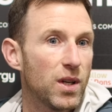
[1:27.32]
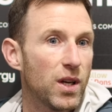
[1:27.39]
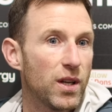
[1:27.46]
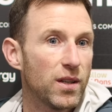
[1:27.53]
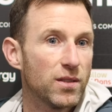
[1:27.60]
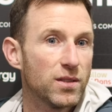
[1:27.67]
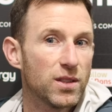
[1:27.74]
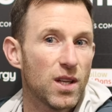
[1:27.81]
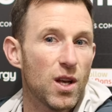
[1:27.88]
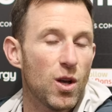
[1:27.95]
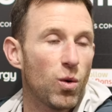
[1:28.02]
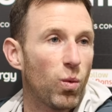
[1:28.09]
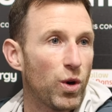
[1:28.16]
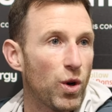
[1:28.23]
and
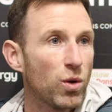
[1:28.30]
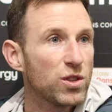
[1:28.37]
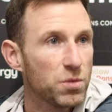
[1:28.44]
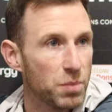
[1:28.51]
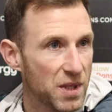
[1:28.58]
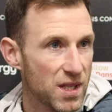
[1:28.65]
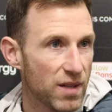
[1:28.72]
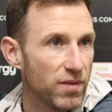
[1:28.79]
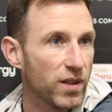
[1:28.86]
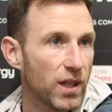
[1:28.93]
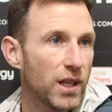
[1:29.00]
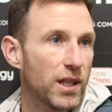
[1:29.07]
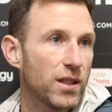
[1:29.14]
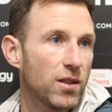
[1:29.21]
we're not
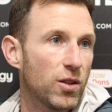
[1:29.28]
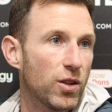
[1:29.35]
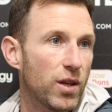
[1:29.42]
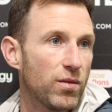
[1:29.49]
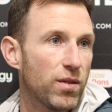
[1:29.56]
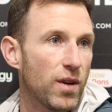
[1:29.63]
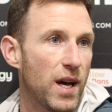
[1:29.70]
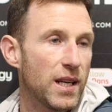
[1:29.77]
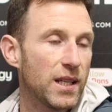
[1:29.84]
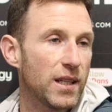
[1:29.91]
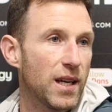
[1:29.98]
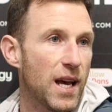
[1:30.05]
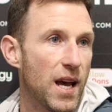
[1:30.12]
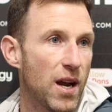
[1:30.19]
specifically looking for
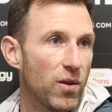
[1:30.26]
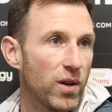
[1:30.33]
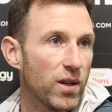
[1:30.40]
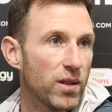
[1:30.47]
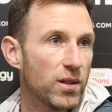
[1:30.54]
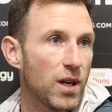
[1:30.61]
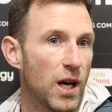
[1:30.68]
any area,